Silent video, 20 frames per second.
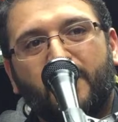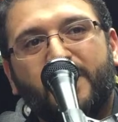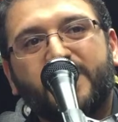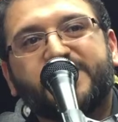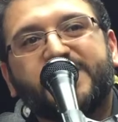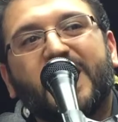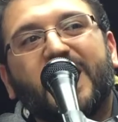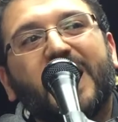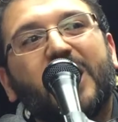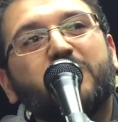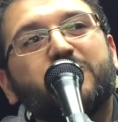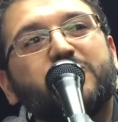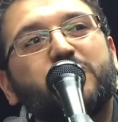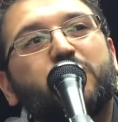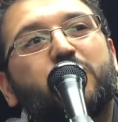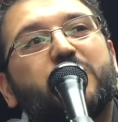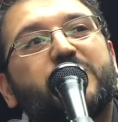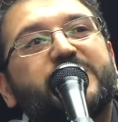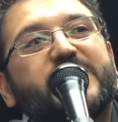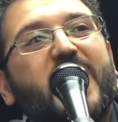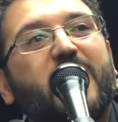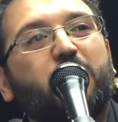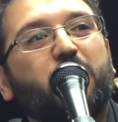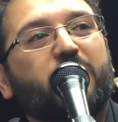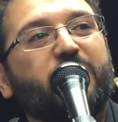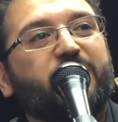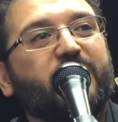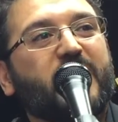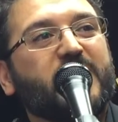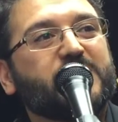This allows you to
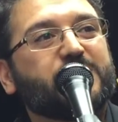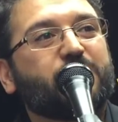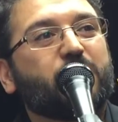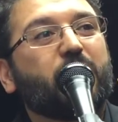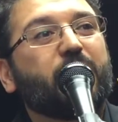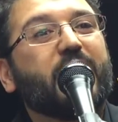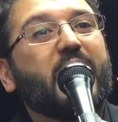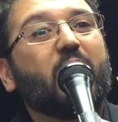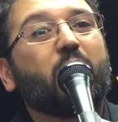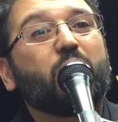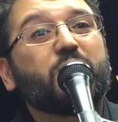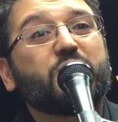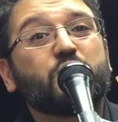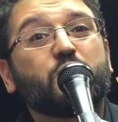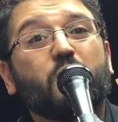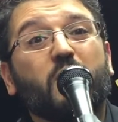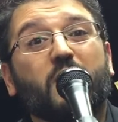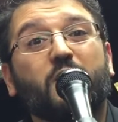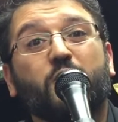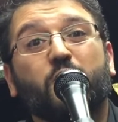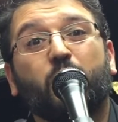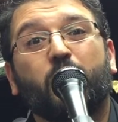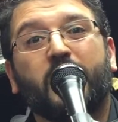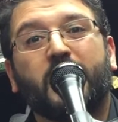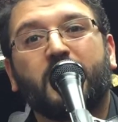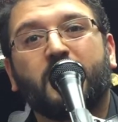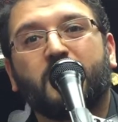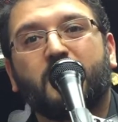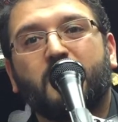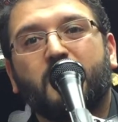sacrifice for that which you are
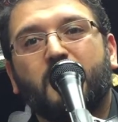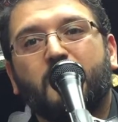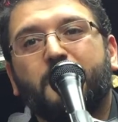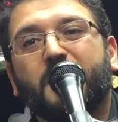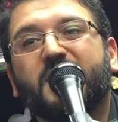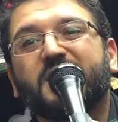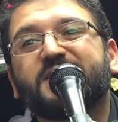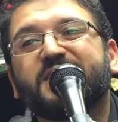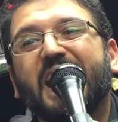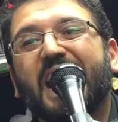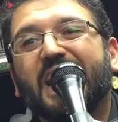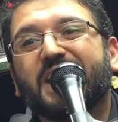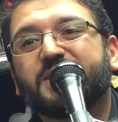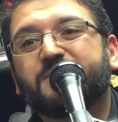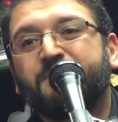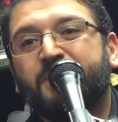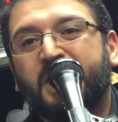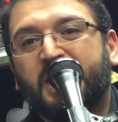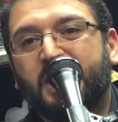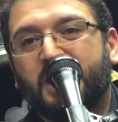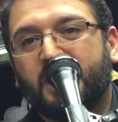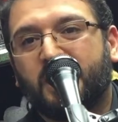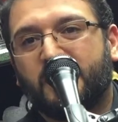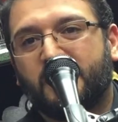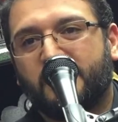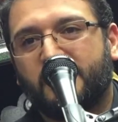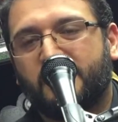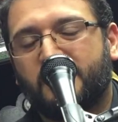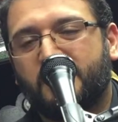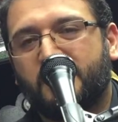doing, because it has
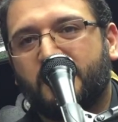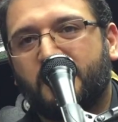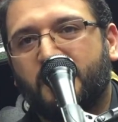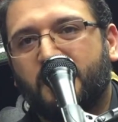meaning.